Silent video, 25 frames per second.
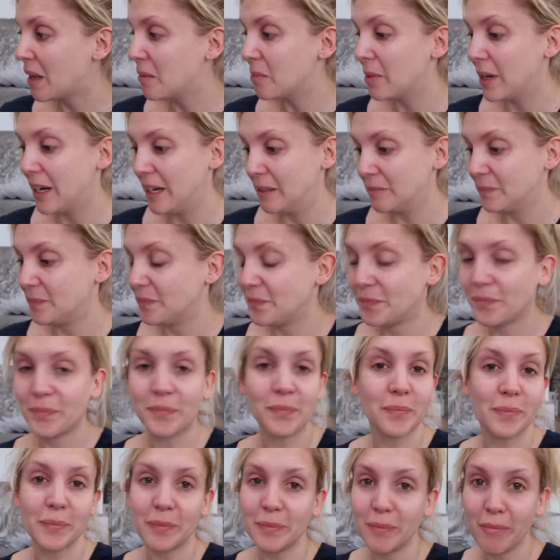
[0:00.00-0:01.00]
But
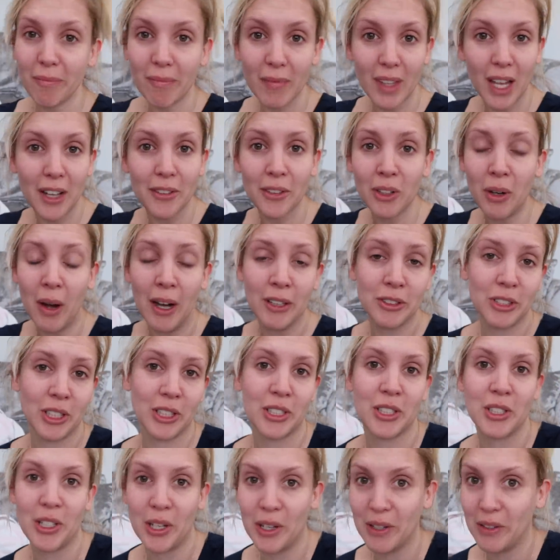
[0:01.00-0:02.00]
I thought I'd
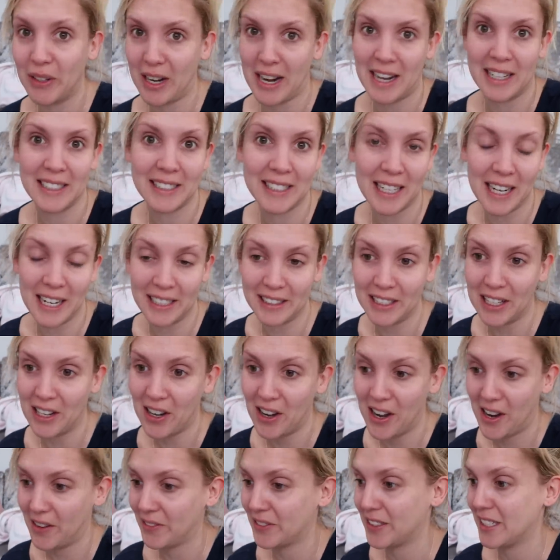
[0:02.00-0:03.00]
just do a day in the
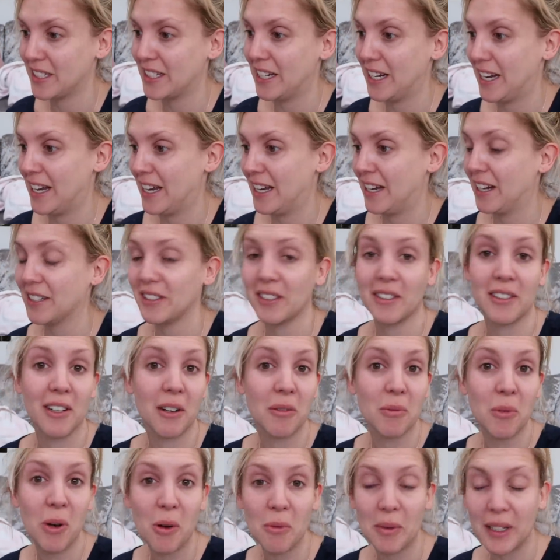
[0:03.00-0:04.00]
life today. I don't know
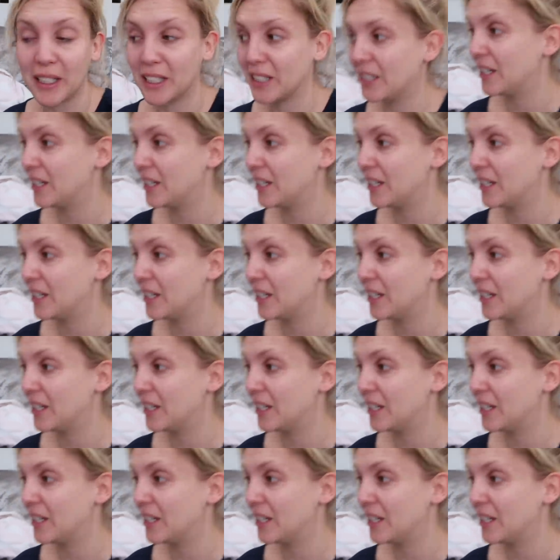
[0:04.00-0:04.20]
what we're